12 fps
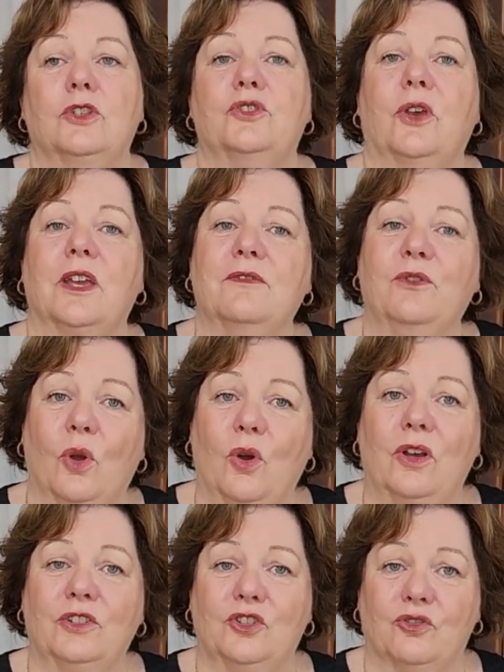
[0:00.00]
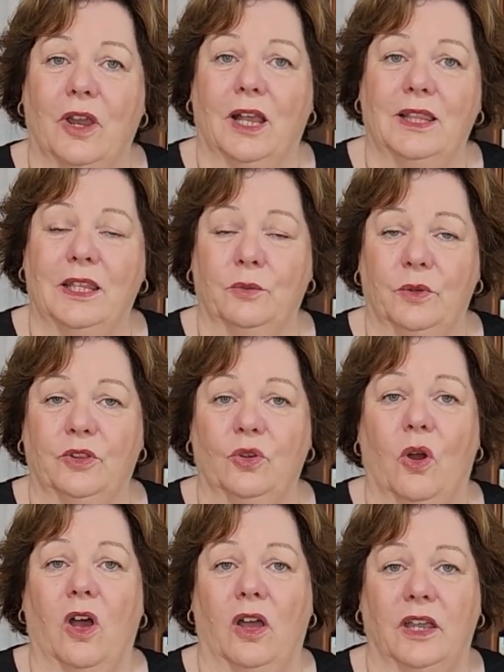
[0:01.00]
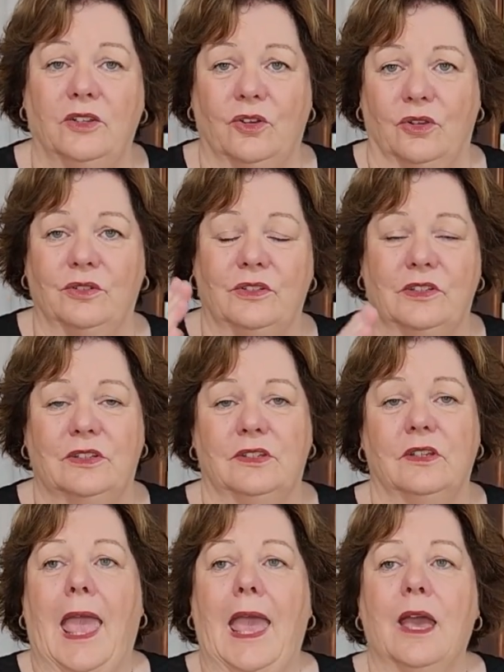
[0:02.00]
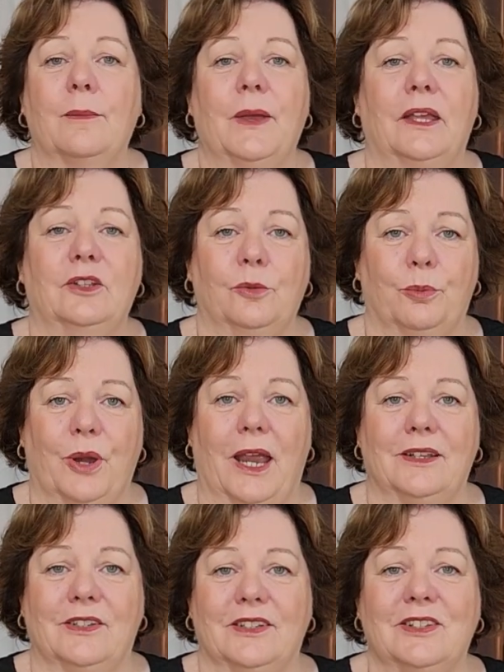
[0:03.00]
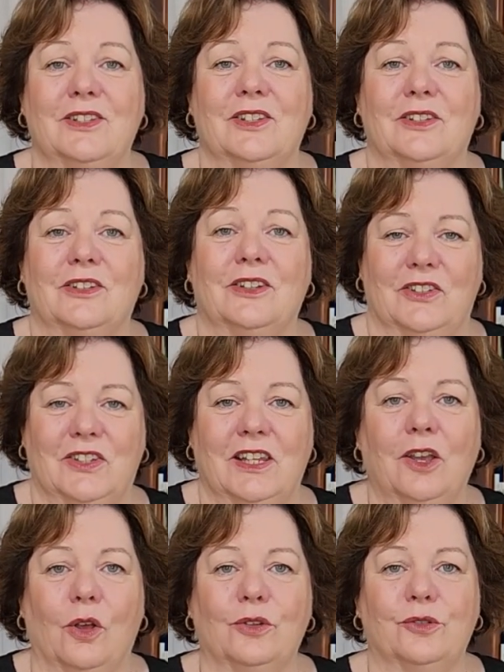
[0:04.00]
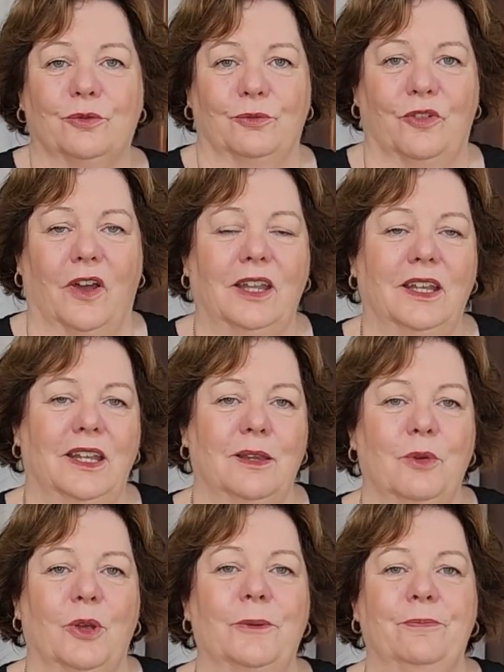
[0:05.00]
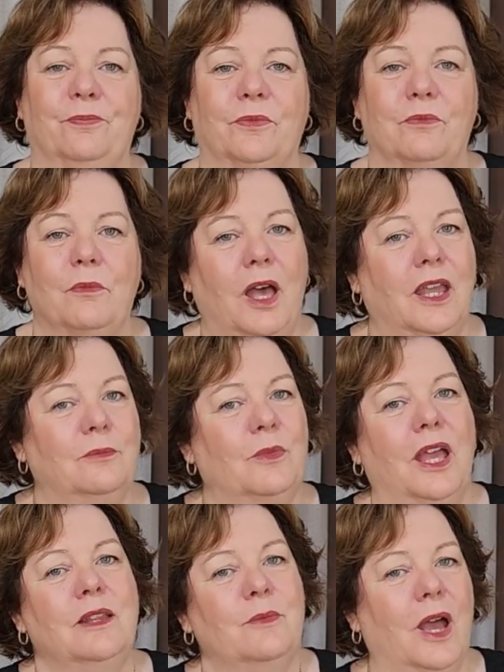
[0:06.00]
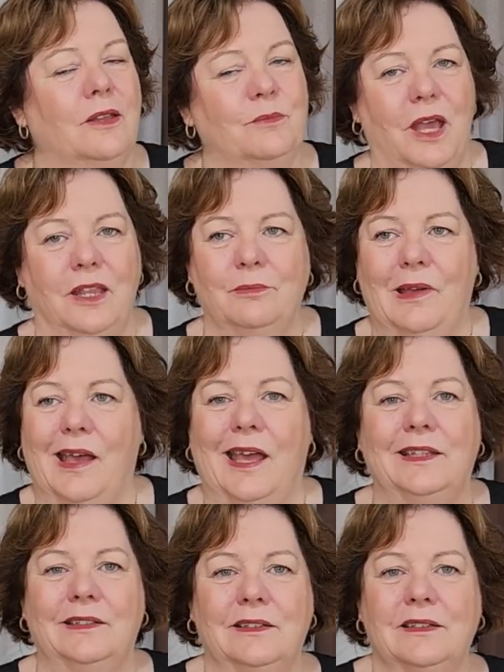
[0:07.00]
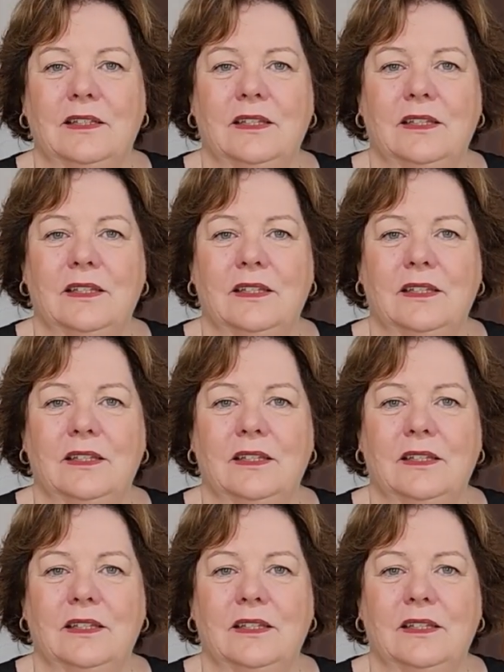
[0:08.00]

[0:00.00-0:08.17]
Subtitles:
So if you're struggling with your high notes, how about you practice the seagulls from Finding Nemo? Mine, mine, mine, mine, mine.